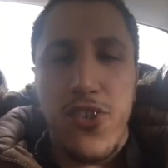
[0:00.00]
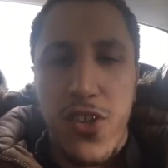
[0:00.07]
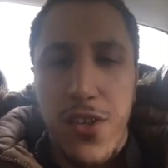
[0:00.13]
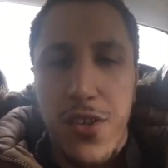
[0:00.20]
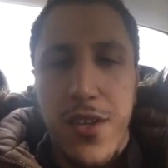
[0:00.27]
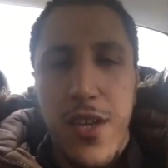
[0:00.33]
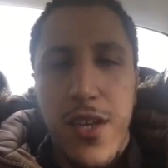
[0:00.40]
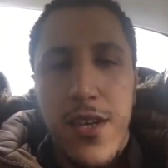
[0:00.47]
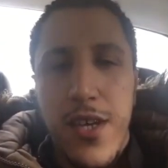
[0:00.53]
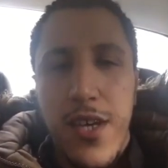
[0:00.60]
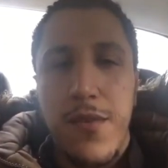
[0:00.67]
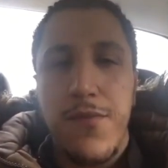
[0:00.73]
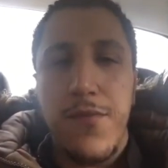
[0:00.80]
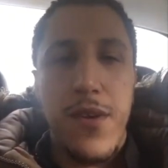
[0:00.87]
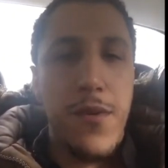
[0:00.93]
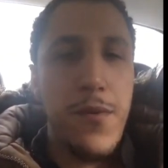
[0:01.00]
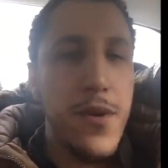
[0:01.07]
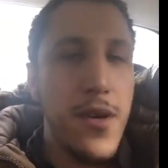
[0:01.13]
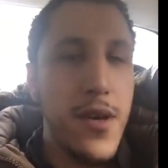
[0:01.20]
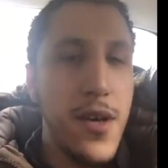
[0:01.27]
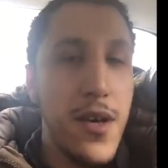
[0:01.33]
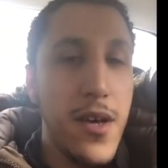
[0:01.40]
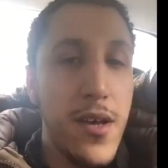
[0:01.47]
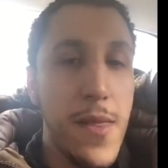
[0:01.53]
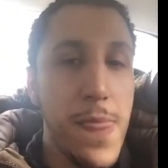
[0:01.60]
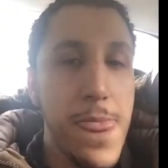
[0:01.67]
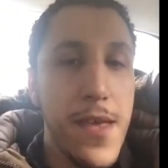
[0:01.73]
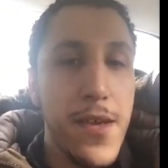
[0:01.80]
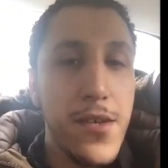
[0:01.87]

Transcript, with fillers: mentioned in uh,